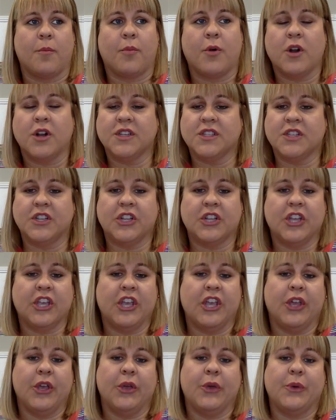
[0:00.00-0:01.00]
personal
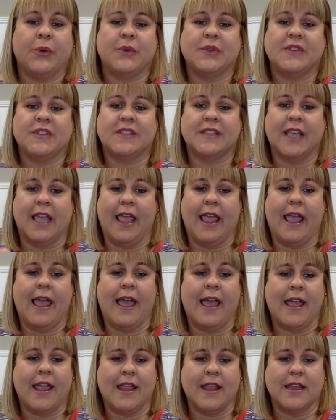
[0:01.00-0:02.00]
use,
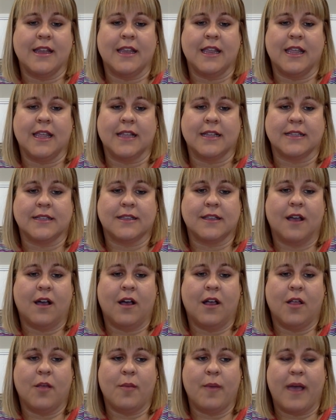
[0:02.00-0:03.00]
and it's
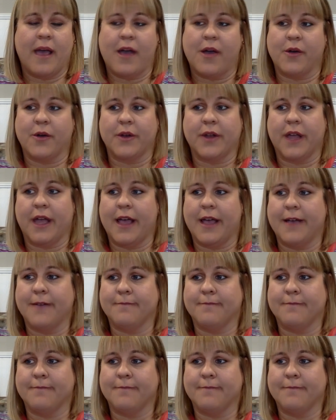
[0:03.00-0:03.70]
all about